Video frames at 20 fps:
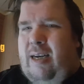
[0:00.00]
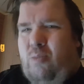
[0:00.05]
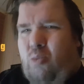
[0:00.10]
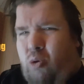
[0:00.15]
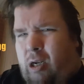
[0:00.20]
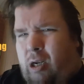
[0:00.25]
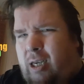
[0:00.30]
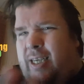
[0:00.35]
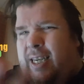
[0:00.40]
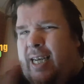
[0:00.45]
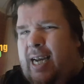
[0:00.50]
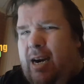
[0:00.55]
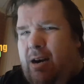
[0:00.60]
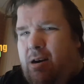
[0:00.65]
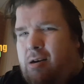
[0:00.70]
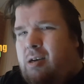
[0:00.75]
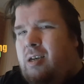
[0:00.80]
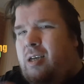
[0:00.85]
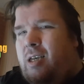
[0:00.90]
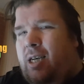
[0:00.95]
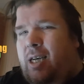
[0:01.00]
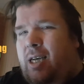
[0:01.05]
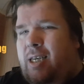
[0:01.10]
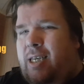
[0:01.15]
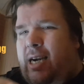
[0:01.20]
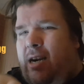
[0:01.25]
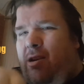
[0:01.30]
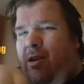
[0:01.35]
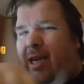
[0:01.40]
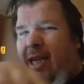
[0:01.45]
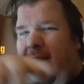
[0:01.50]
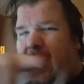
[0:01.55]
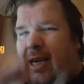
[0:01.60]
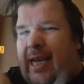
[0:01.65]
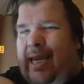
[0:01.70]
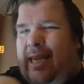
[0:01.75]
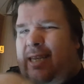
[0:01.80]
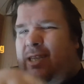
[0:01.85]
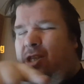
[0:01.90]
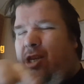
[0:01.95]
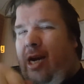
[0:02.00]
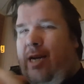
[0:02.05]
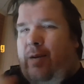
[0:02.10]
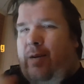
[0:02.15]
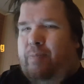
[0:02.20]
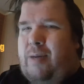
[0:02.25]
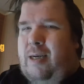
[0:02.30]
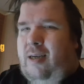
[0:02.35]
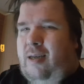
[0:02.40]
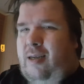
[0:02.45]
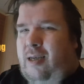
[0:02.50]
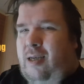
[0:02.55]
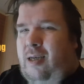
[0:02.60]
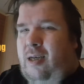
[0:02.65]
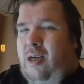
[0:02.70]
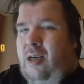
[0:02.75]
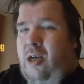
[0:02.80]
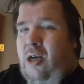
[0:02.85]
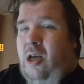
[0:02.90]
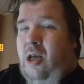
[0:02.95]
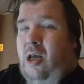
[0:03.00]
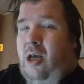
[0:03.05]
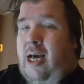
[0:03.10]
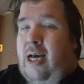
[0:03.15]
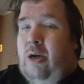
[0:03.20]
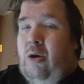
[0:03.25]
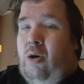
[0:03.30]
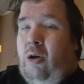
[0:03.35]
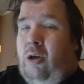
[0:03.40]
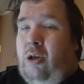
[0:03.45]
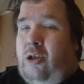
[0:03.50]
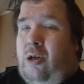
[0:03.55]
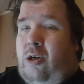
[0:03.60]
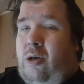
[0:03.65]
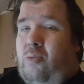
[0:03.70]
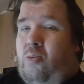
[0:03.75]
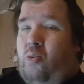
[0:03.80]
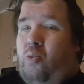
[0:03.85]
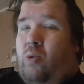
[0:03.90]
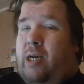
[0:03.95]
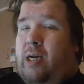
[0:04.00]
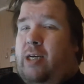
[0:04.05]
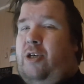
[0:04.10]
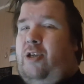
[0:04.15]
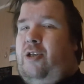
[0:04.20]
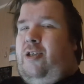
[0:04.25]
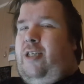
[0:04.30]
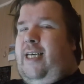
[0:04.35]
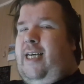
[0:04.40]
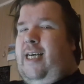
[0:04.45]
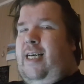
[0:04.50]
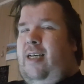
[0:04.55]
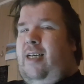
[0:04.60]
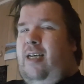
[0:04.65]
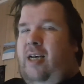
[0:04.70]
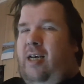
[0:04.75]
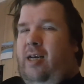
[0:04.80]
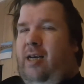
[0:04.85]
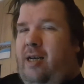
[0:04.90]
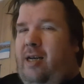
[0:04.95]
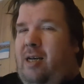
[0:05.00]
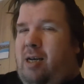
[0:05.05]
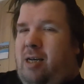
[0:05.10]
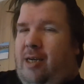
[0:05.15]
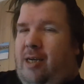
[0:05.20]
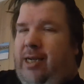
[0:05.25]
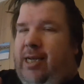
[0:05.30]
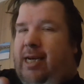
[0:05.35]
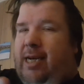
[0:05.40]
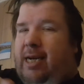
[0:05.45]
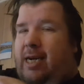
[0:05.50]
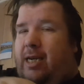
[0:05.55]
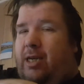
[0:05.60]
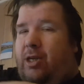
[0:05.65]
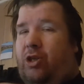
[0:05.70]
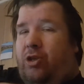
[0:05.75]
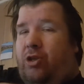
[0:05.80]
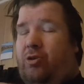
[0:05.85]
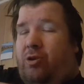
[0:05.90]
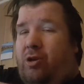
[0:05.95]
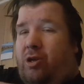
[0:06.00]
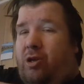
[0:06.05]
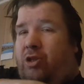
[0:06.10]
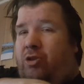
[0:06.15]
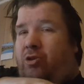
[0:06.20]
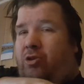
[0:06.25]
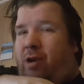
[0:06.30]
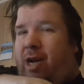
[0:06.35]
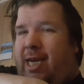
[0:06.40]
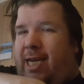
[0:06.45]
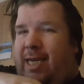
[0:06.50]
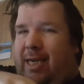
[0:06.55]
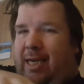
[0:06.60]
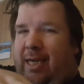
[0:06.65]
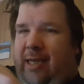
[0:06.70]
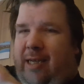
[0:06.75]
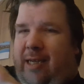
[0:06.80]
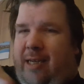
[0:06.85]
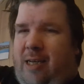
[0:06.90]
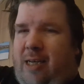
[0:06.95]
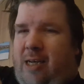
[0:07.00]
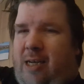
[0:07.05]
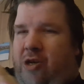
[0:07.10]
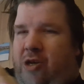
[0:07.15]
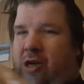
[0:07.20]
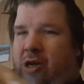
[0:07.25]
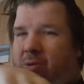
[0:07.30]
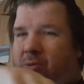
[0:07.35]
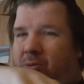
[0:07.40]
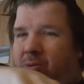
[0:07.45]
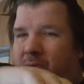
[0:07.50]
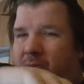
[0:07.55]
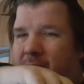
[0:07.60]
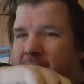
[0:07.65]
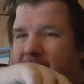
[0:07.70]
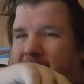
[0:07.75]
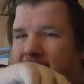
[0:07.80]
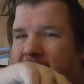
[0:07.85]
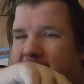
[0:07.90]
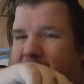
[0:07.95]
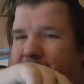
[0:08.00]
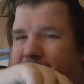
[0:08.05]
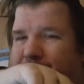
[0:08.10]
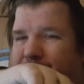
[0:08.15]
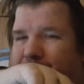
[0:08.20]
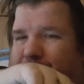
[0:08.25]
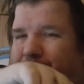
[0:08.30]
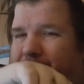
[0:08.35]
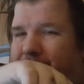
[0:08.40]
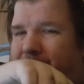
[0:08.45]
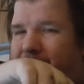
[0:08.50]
And, well, their little excitement. And also, when you see the train, you know, the